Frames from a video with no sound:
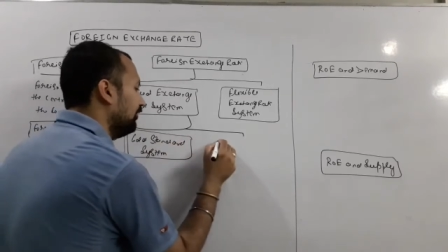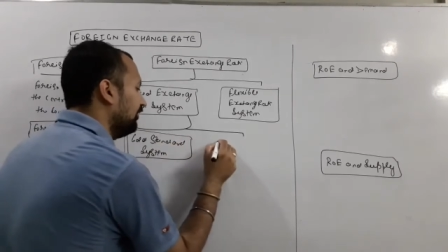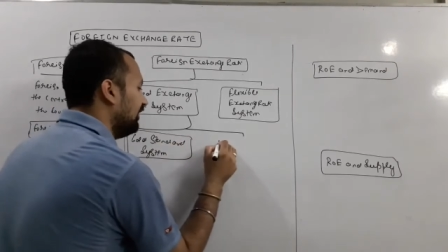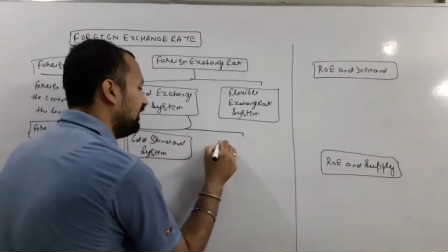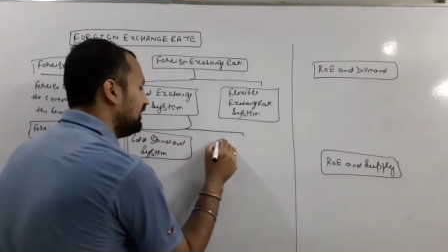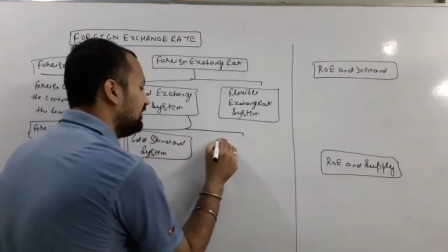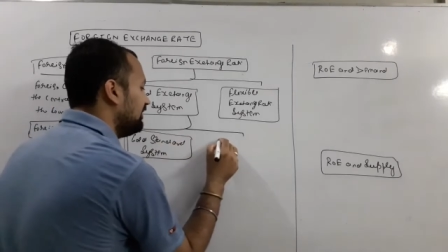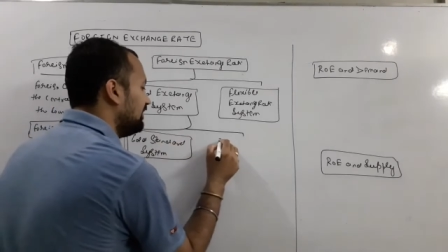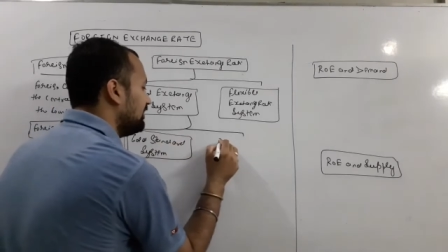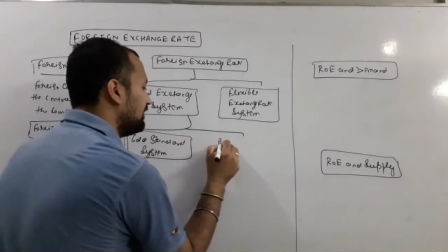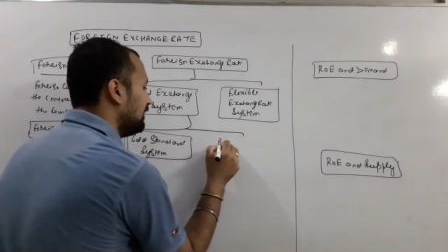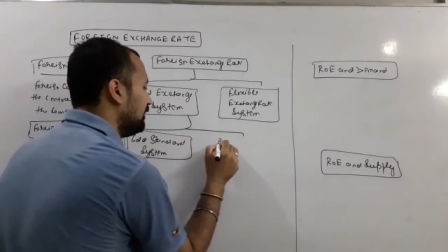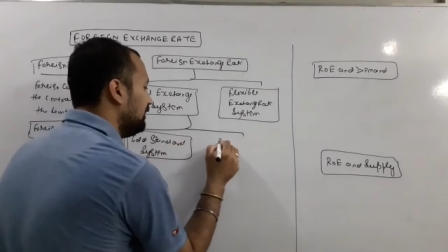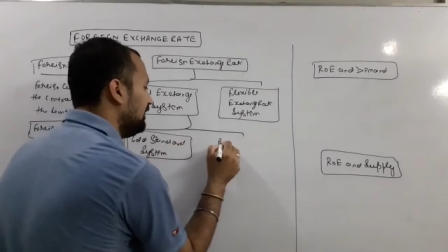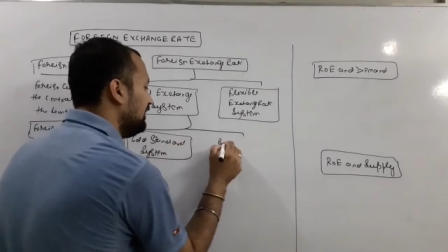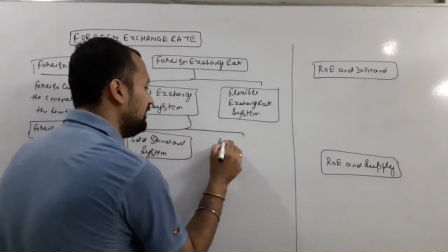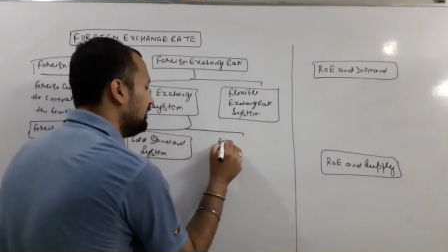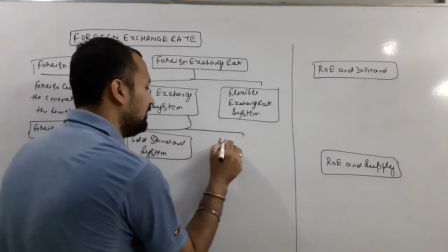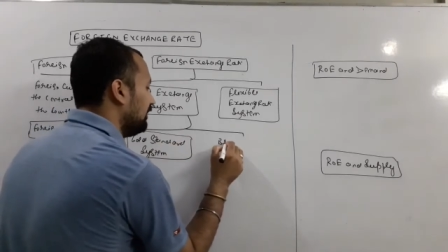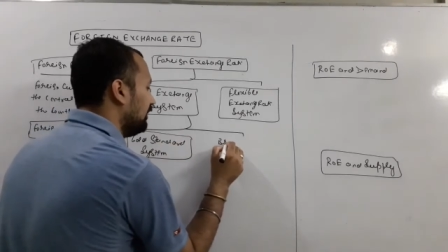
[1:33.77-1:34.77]
First system
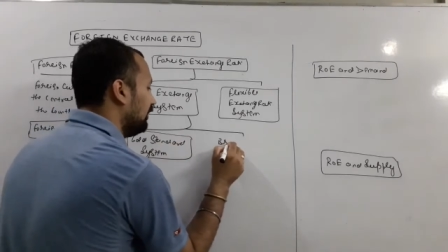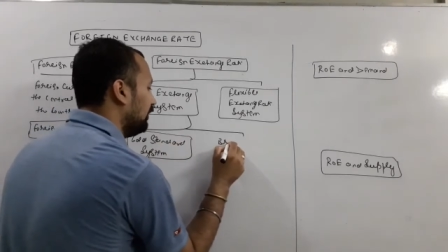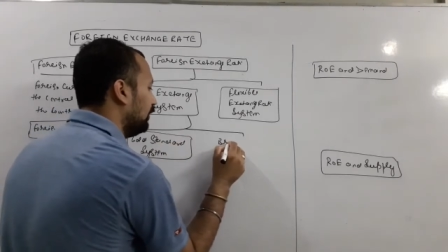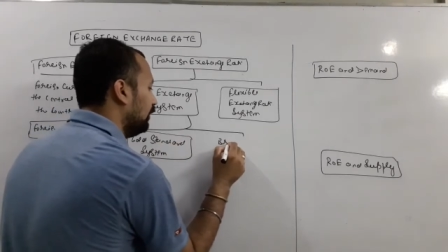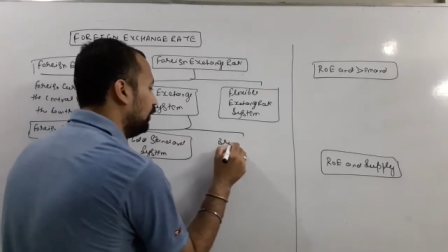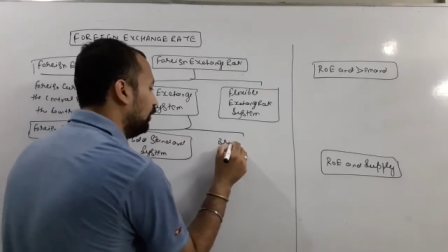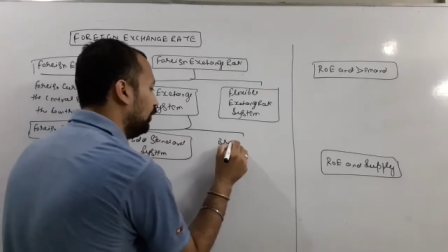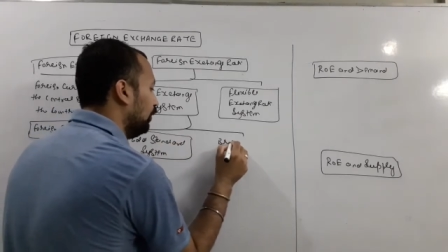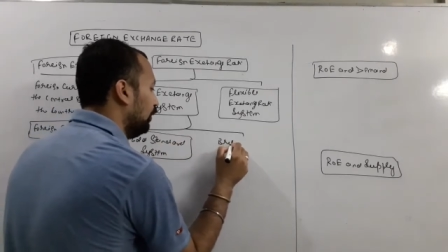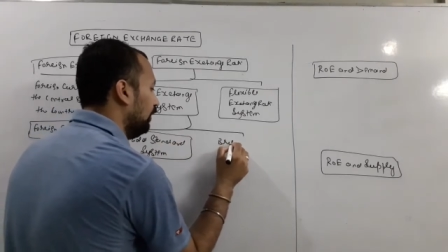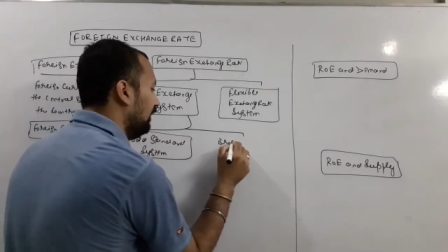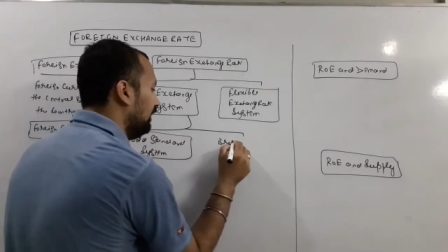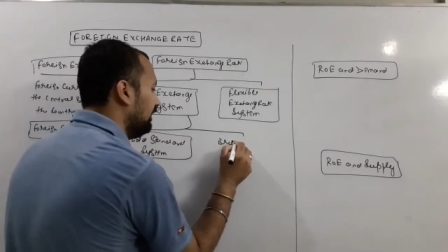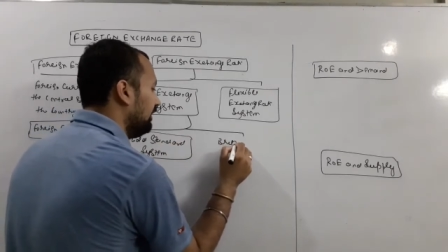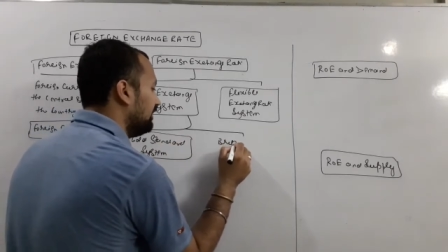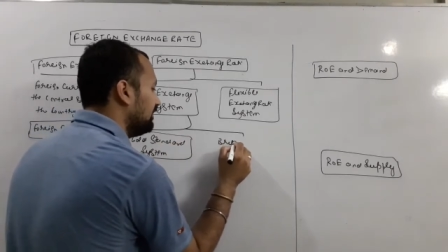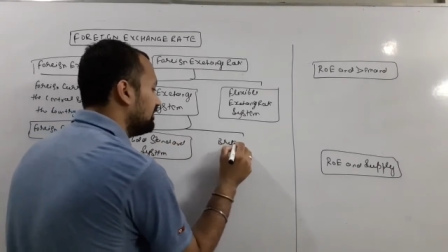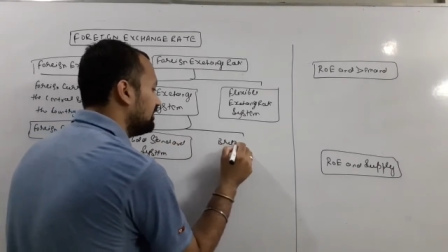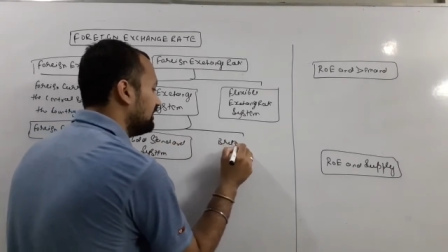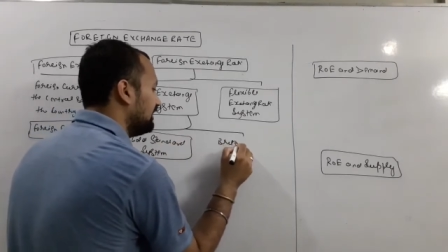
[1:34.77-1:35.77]
is
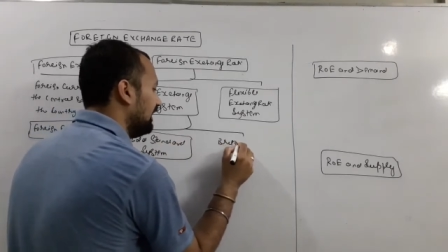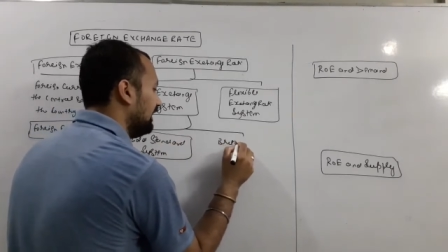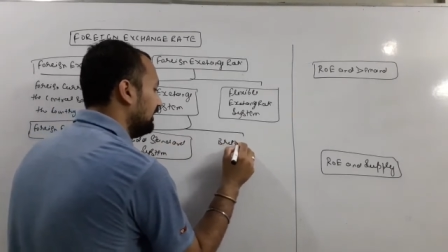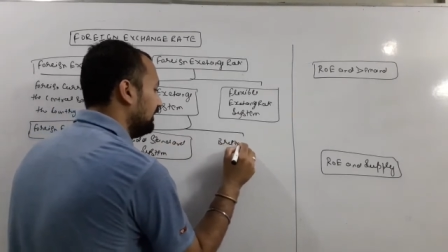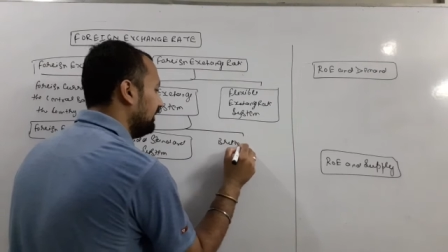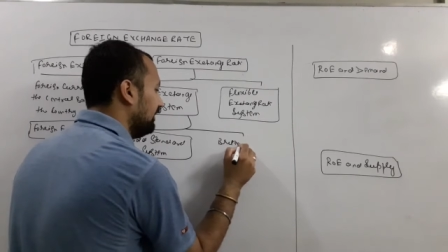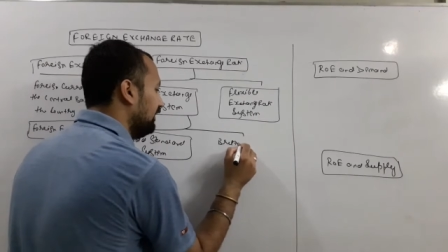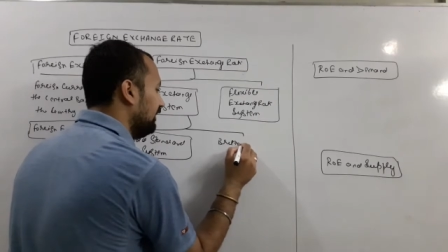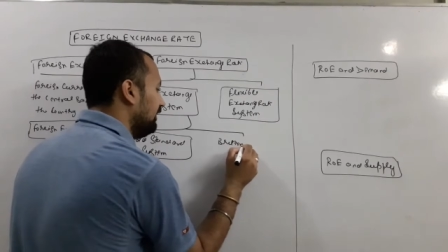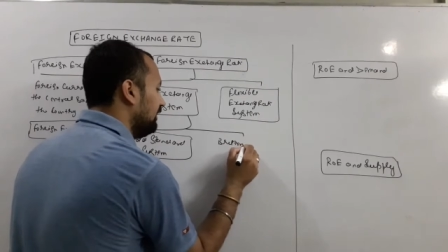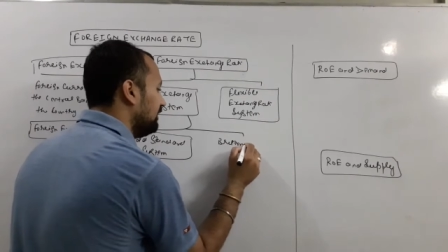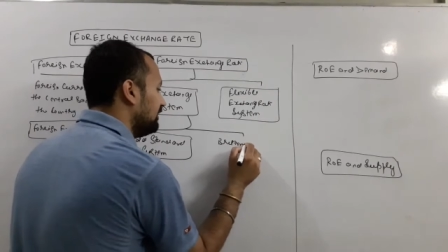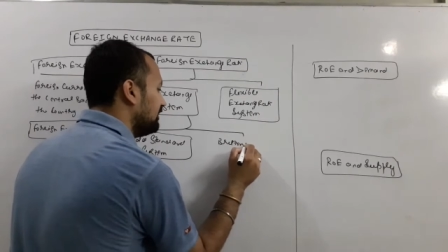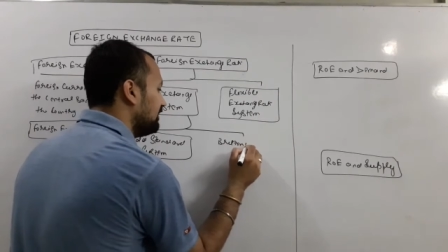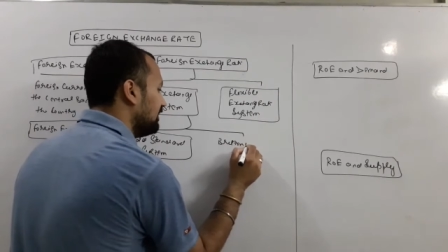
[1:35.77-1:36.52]
gold standard